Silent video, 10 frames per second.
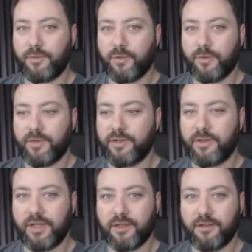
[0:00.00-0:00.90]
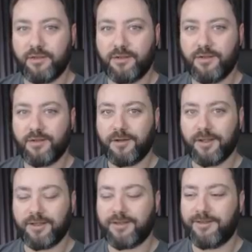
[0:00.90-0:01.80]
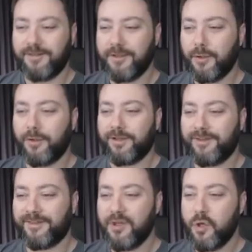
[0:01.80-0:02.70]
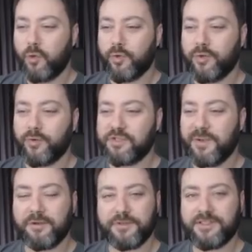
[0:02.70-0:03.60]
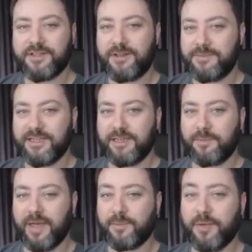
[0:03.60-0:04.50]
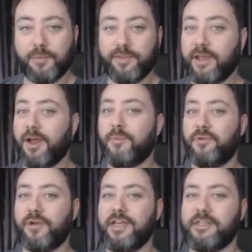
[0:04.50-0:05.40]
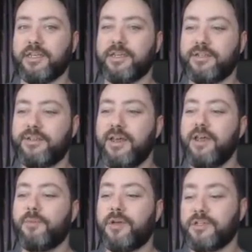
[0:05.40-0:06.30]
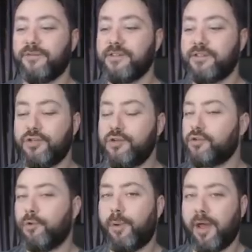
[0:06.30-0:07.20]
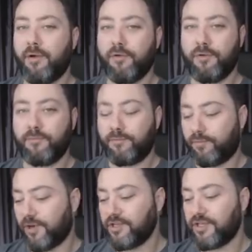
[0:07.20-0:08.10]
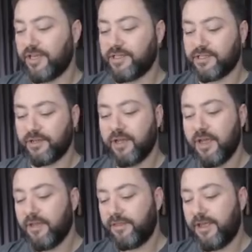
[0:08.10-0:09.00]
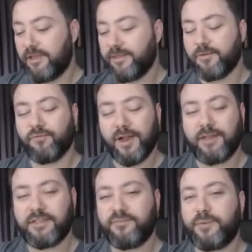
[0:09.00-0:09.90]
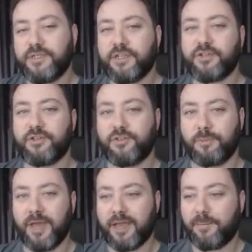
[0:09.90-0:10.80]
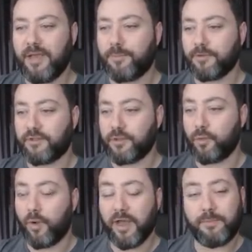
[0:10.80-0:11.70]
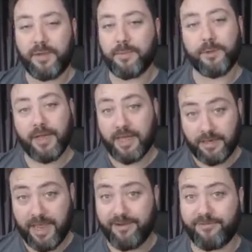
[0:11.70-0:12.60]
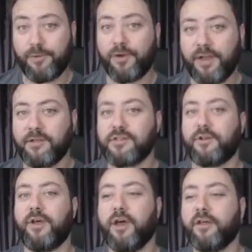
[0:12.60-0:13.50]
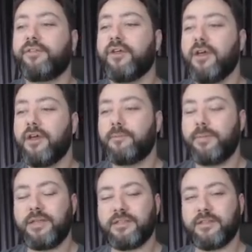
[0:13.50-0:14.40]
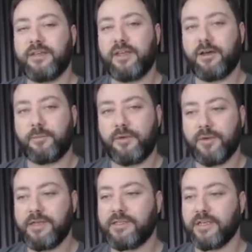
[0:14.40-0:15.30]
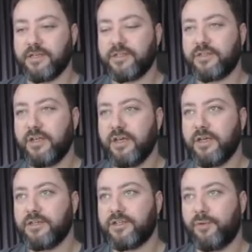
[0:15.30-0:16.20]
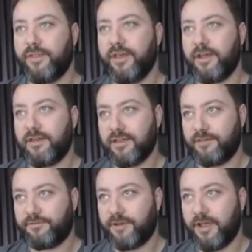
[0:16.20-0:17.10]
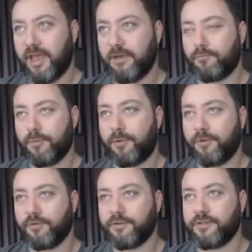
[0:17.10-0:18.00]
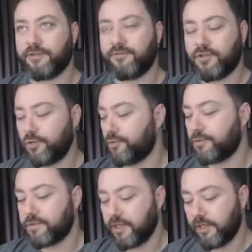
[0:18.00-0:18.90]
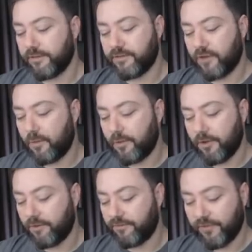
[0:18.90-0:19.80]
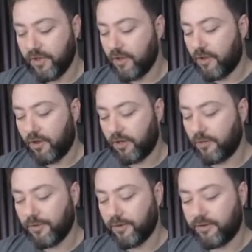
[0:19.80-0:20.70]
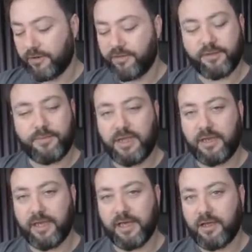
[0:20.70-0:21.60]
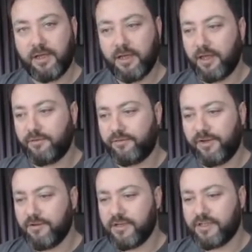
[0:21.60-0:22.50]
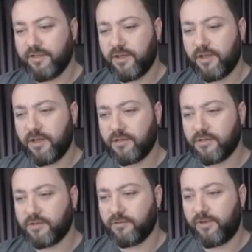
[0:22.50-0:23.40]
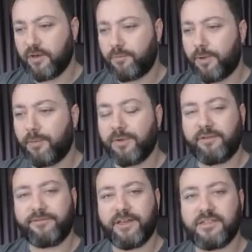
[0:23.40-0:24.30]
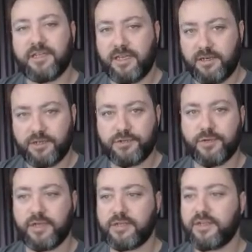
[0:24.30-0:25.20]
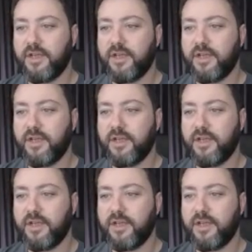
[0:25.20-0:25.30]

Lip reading: we do here? Like, we spent all this time telling black people they can't be racist because of institutional power and prejudice and the relative position to black people to white people and everyone else on earth means that they can't be racist. So when they identify a preponderance of Jews at the top of Hollywood, the media, and various other sort of, public-facing industries,